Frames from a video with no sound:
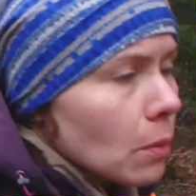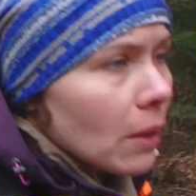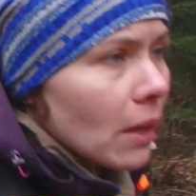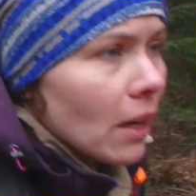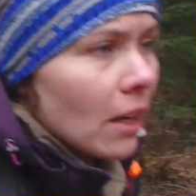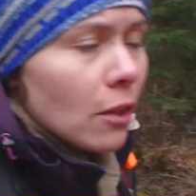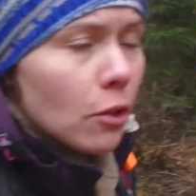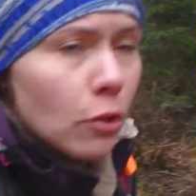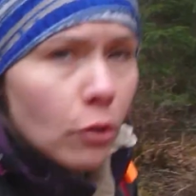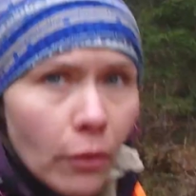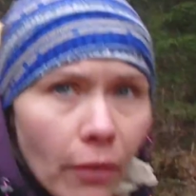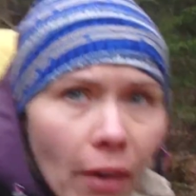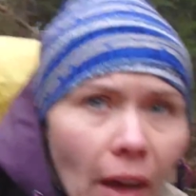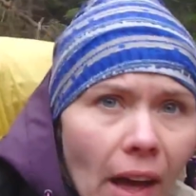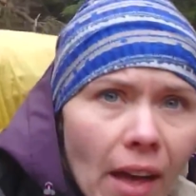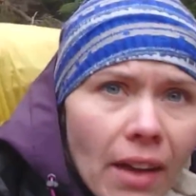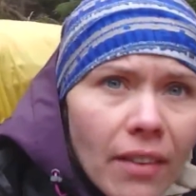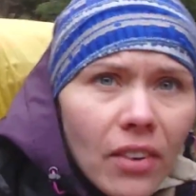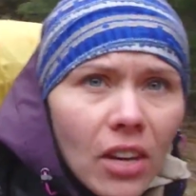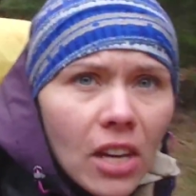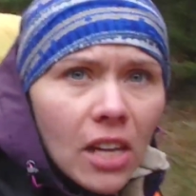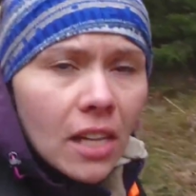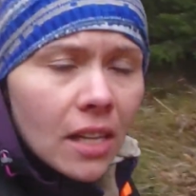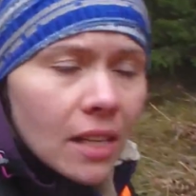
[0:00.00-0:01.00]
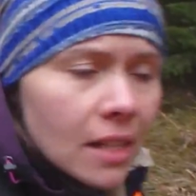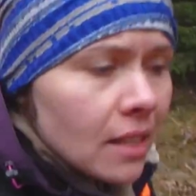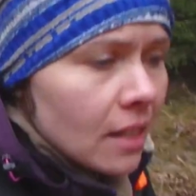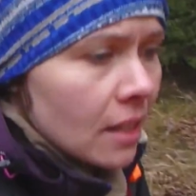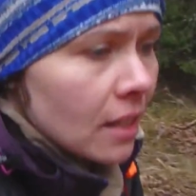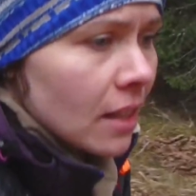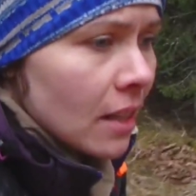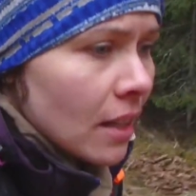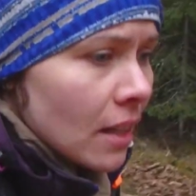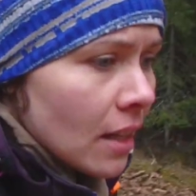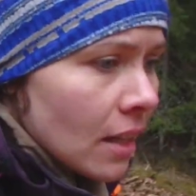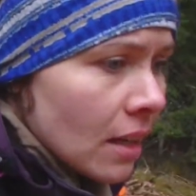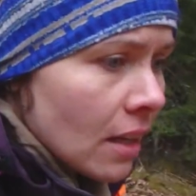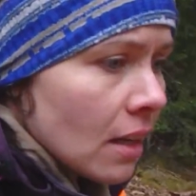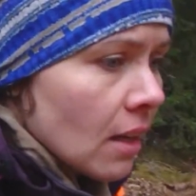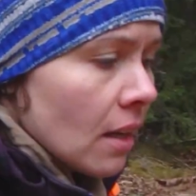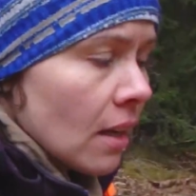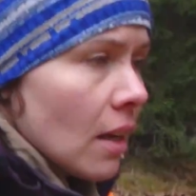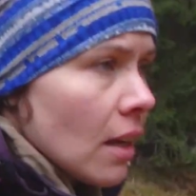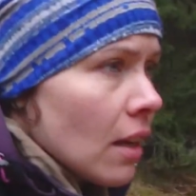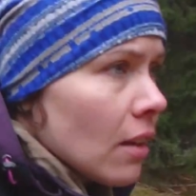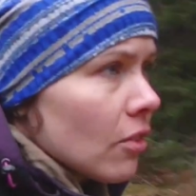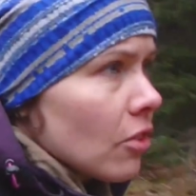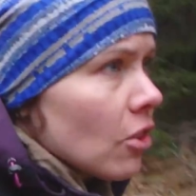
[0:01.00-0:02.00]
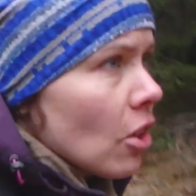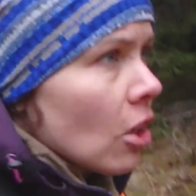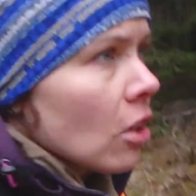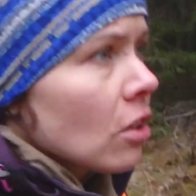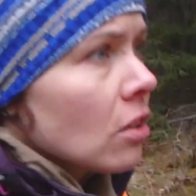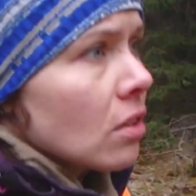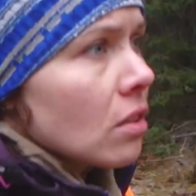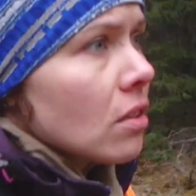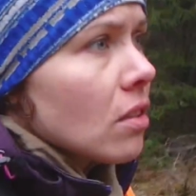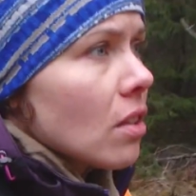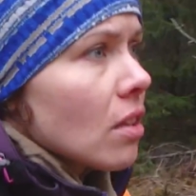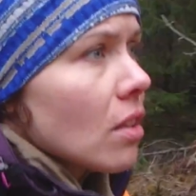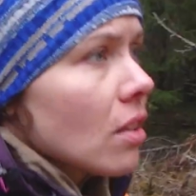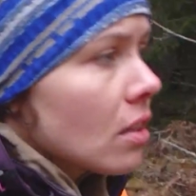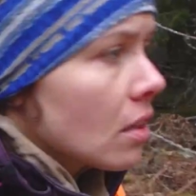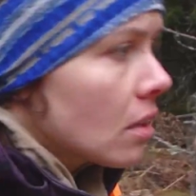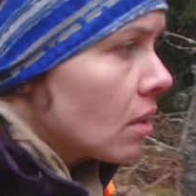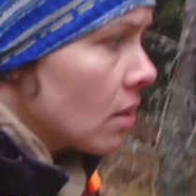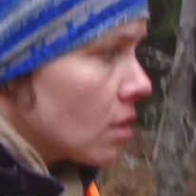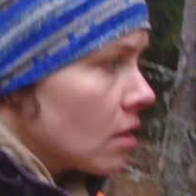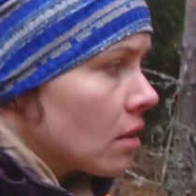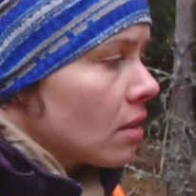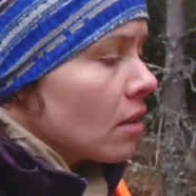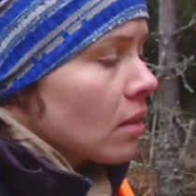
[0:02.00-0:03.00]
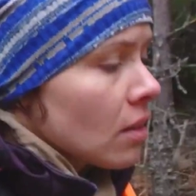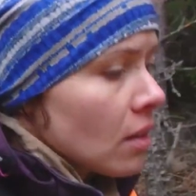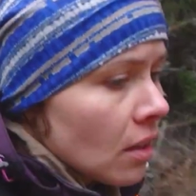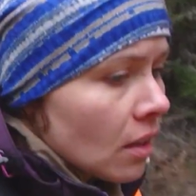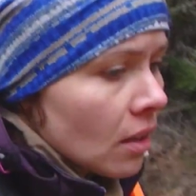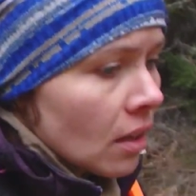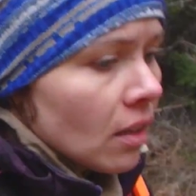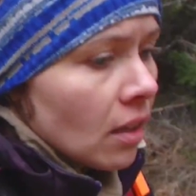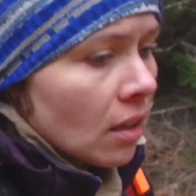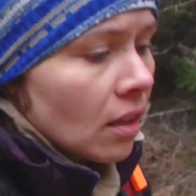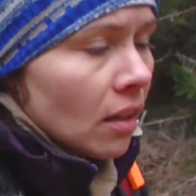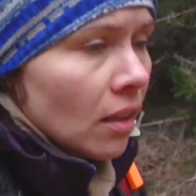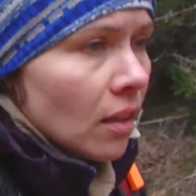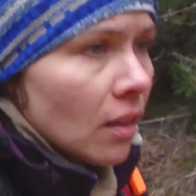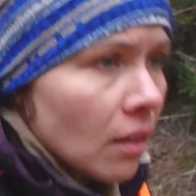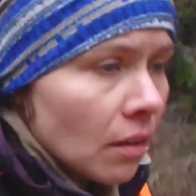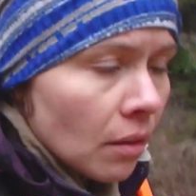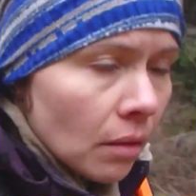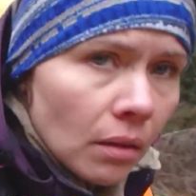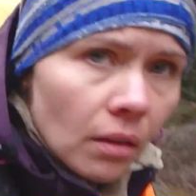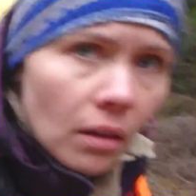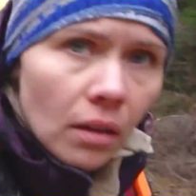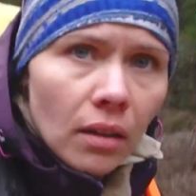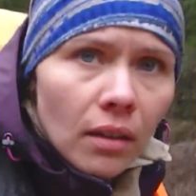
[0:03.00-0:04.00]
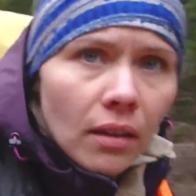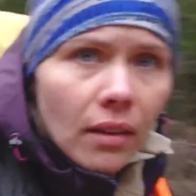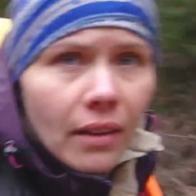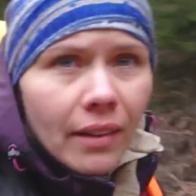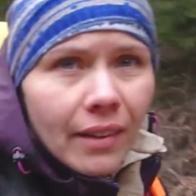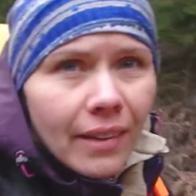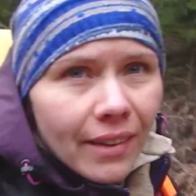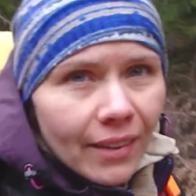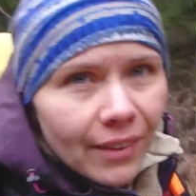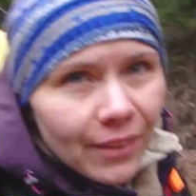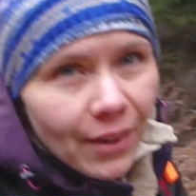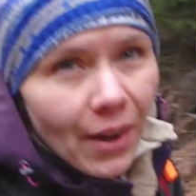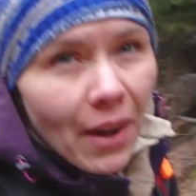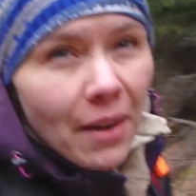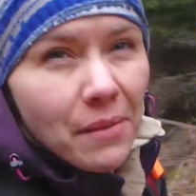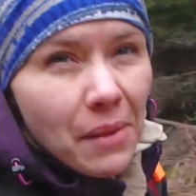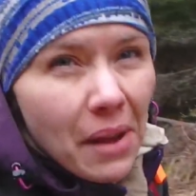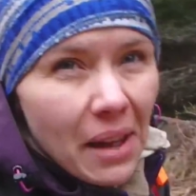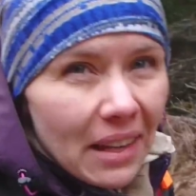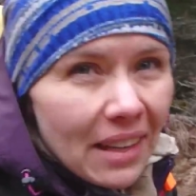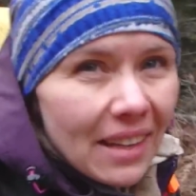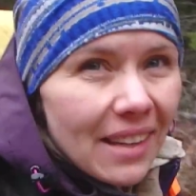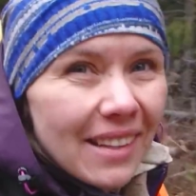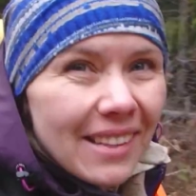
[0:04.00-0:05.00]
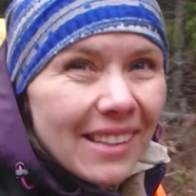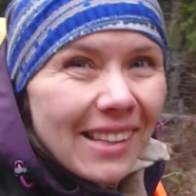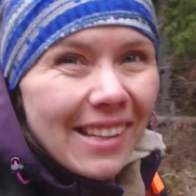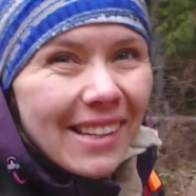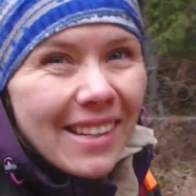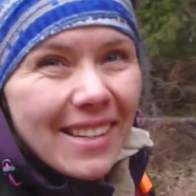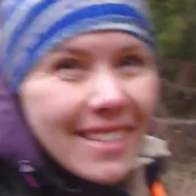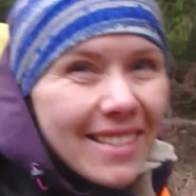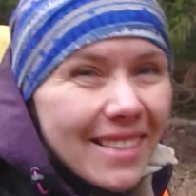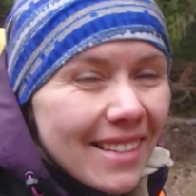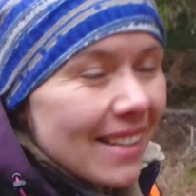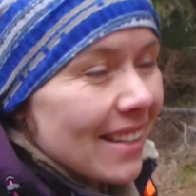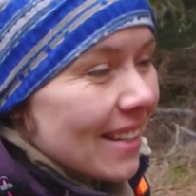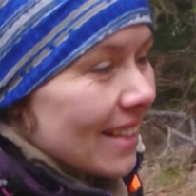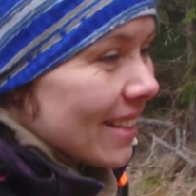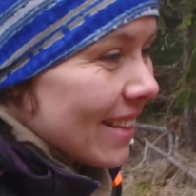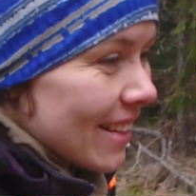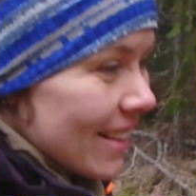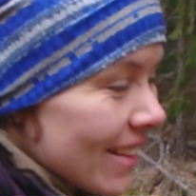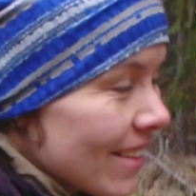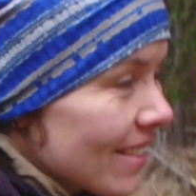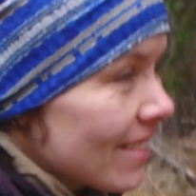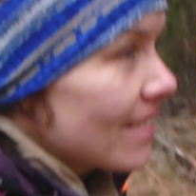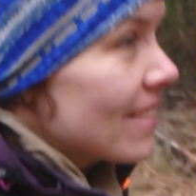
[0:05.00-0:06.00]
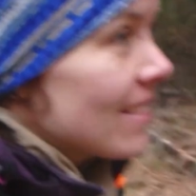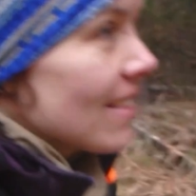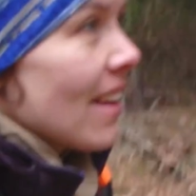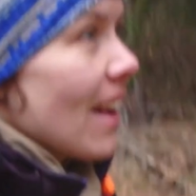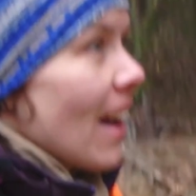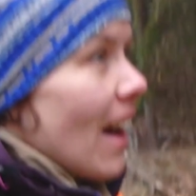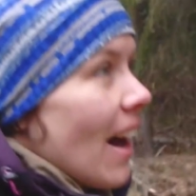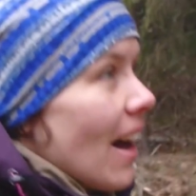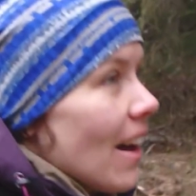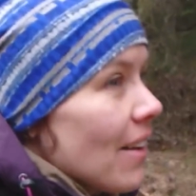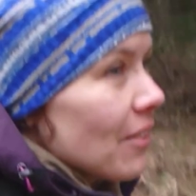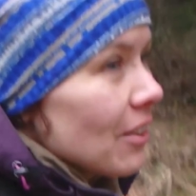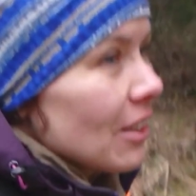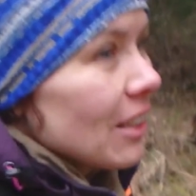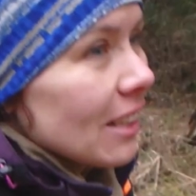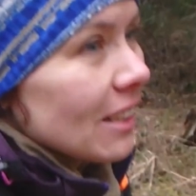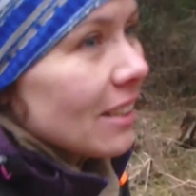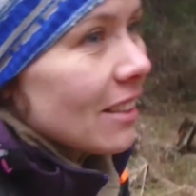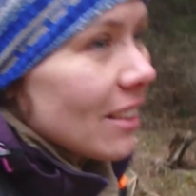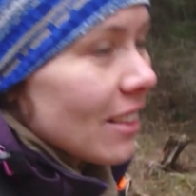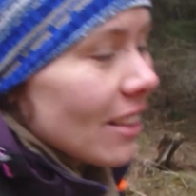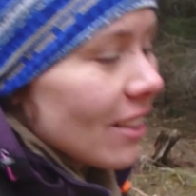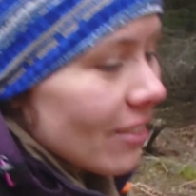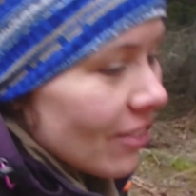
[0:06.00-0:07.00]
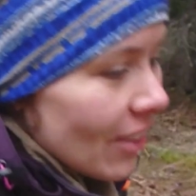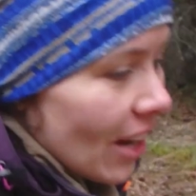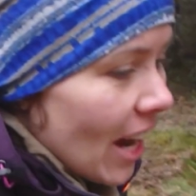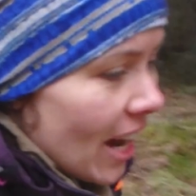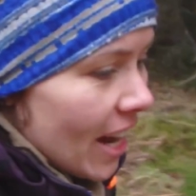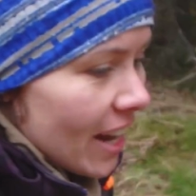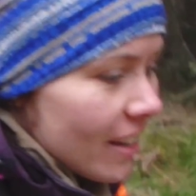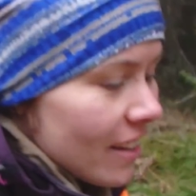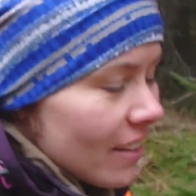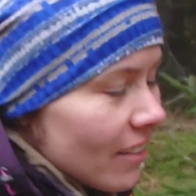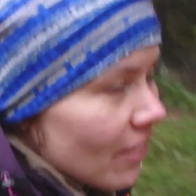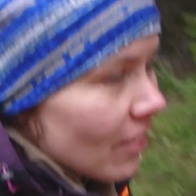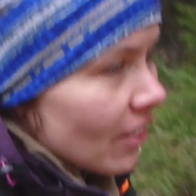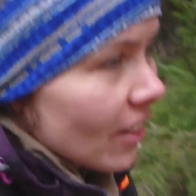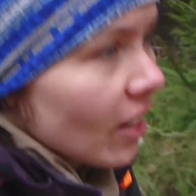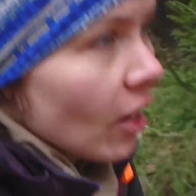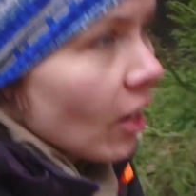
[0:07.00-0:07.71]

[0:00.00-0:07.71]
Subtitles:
when I survive. If not, oh, who am I kidding? I will survive.